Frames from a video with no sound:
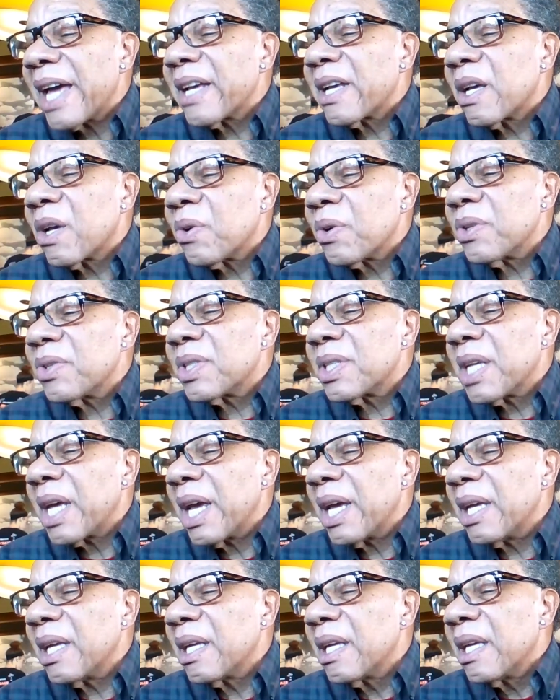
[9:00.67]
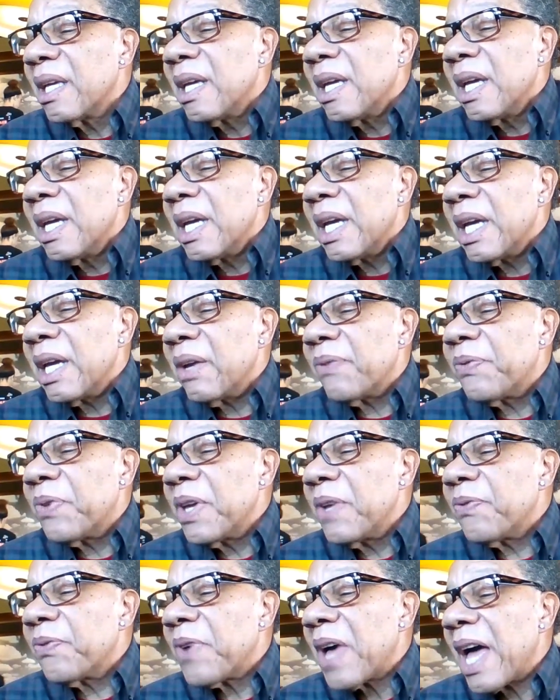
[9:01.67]
gonna say if
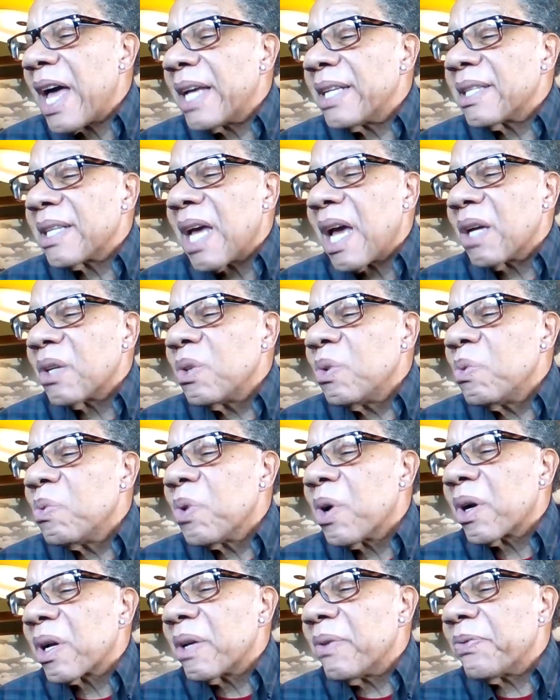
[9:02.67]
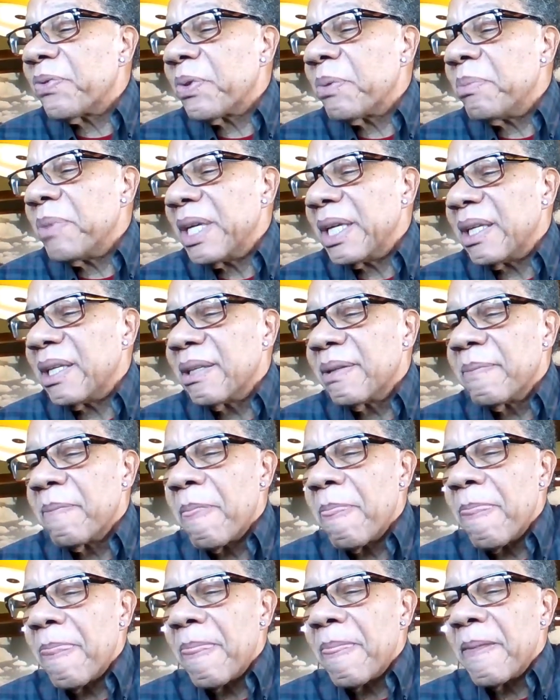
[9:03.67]
he finds out you working for me?
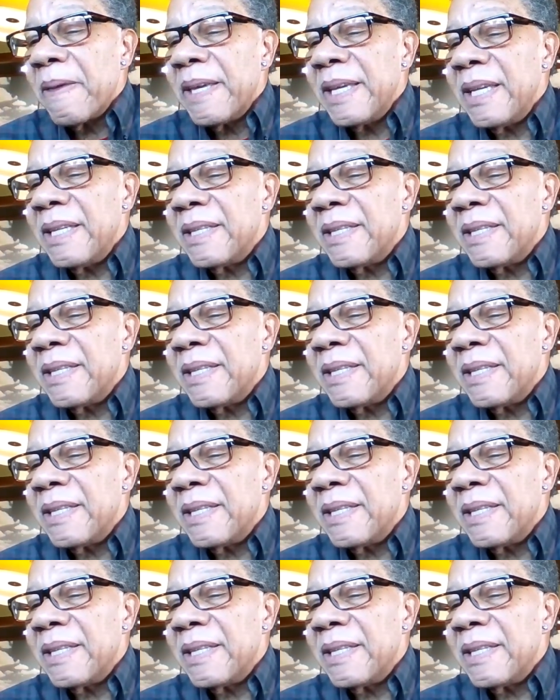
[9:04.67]
He